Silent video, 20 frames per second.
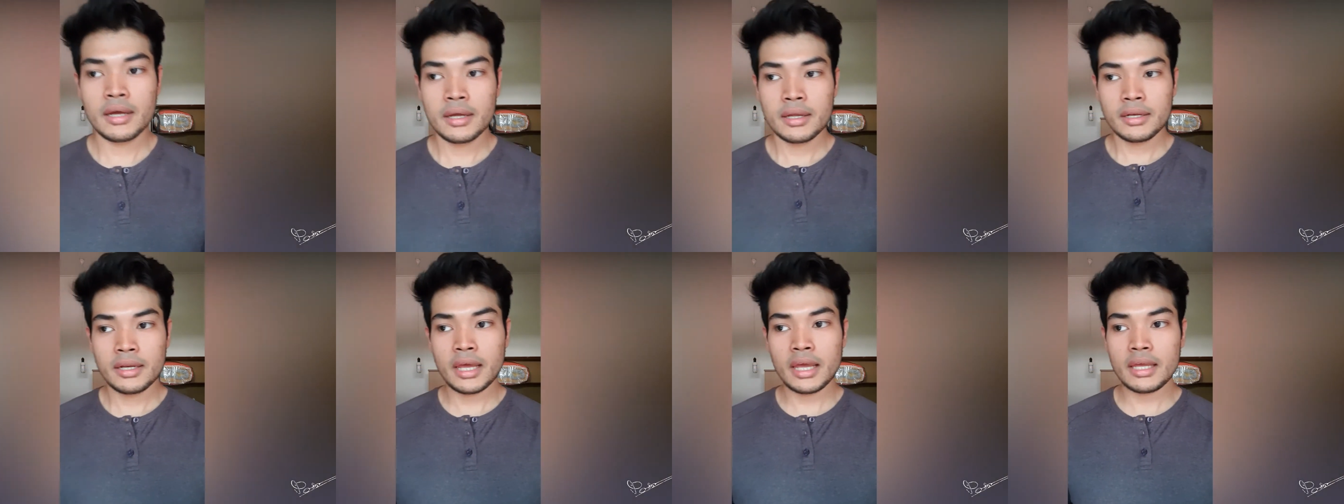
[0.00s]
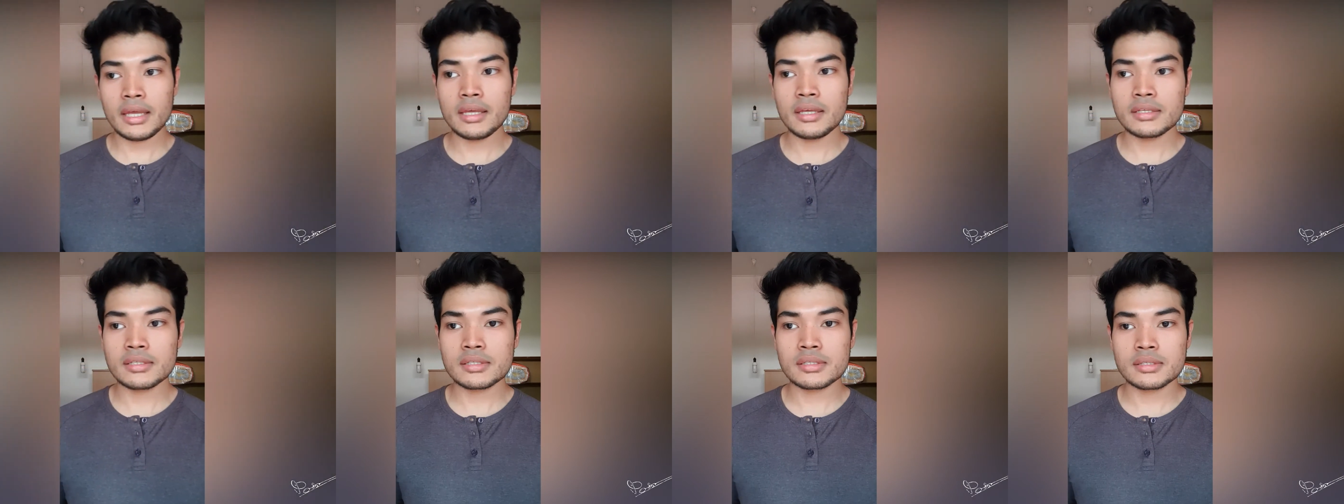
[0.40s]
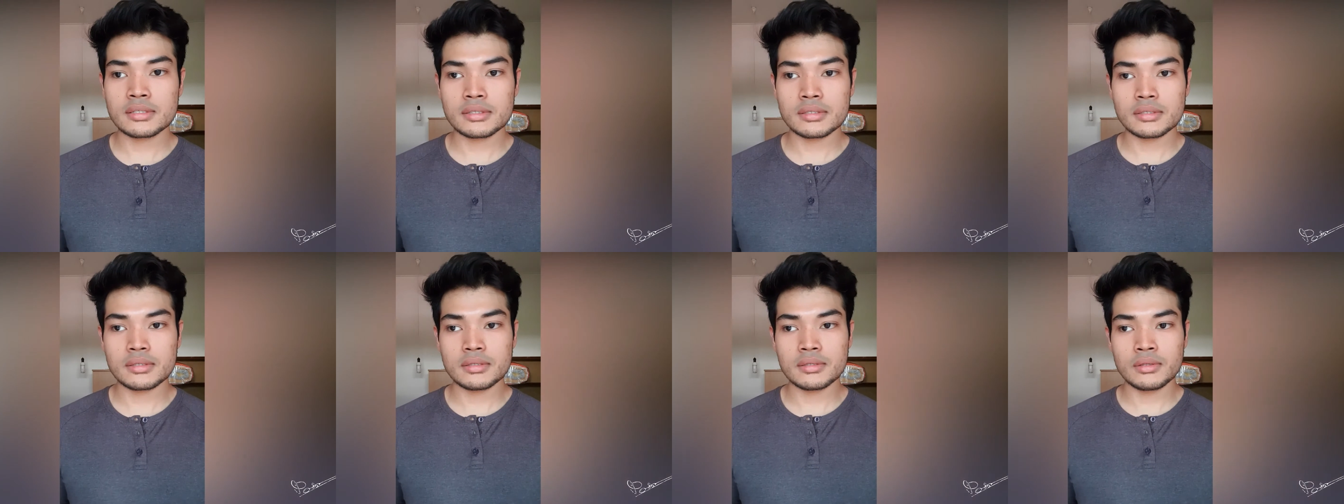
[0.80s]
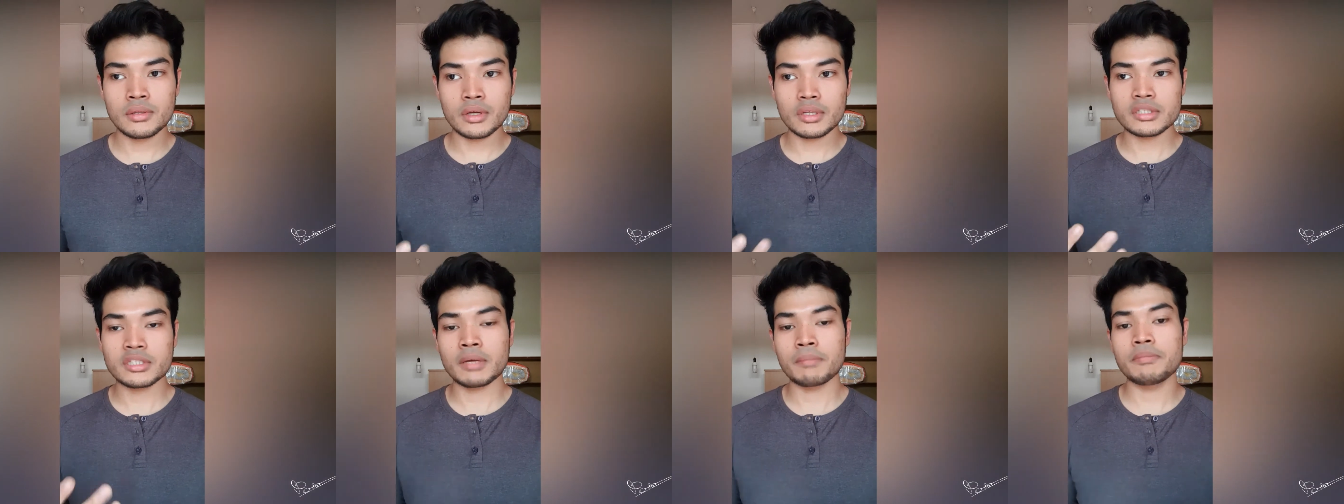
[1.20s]
That is
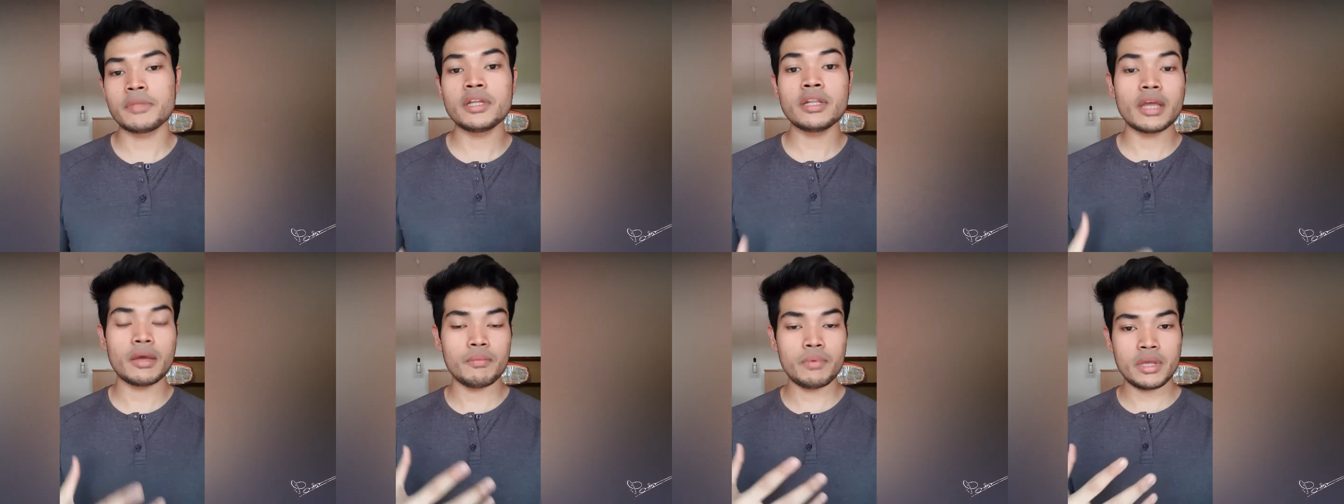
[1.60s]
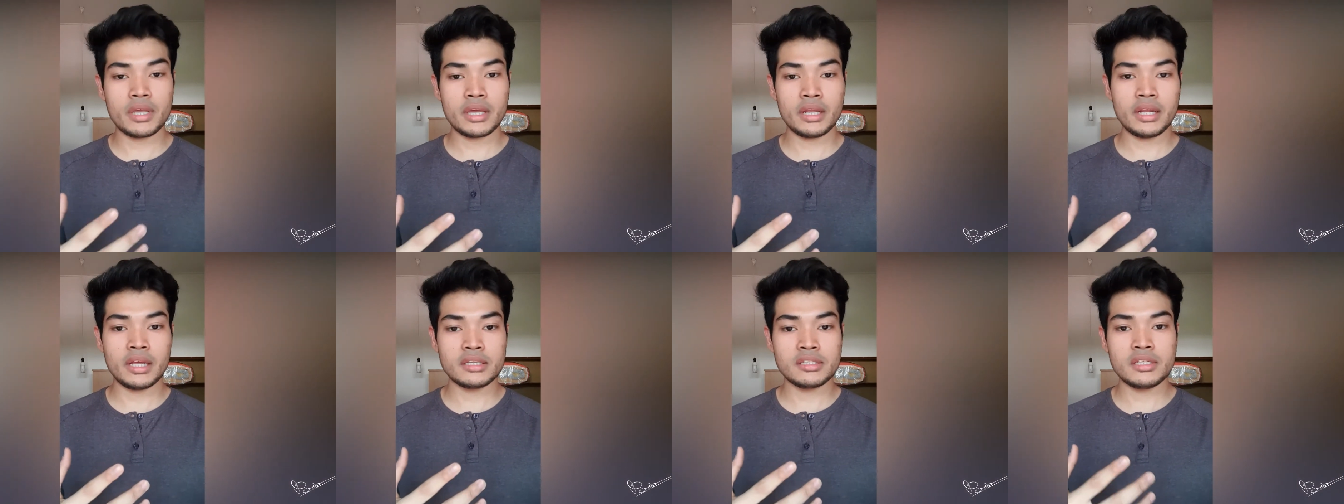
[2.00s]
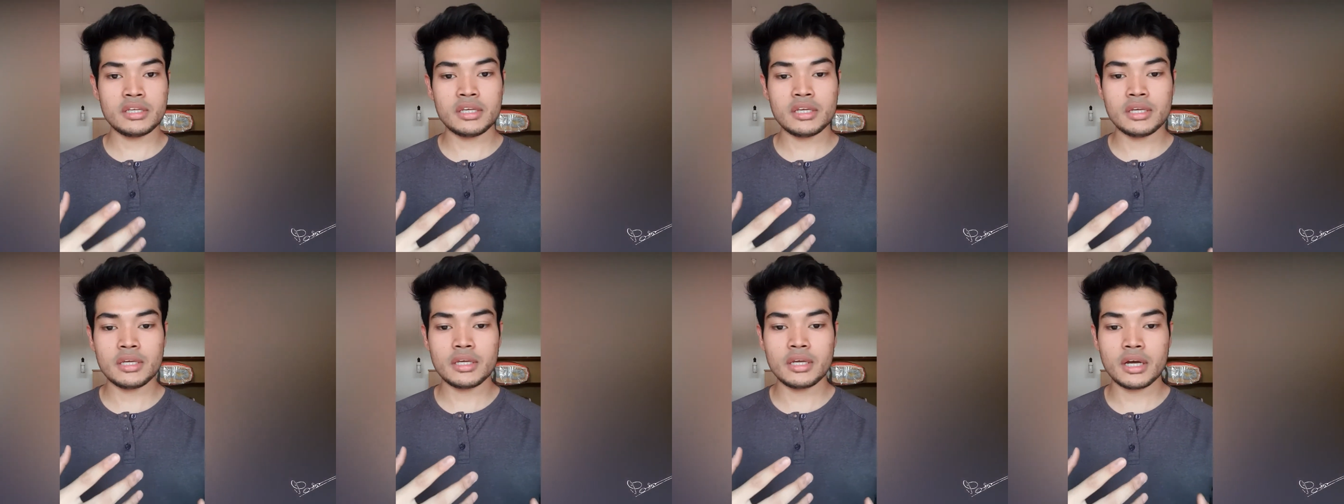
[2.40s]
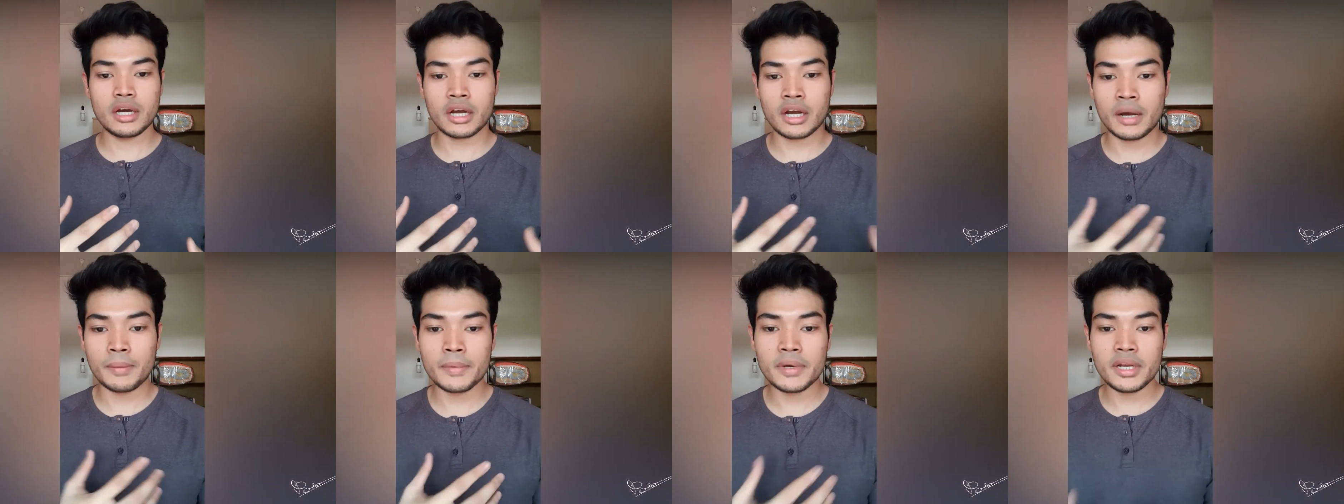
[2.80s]
not something that we can actually
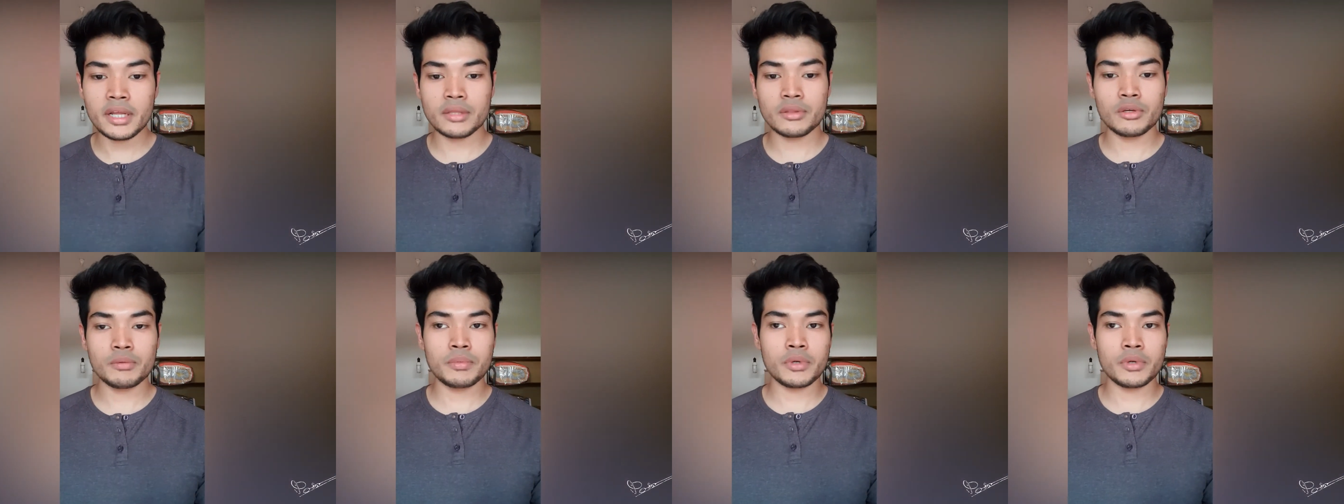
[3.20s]
accommodate to,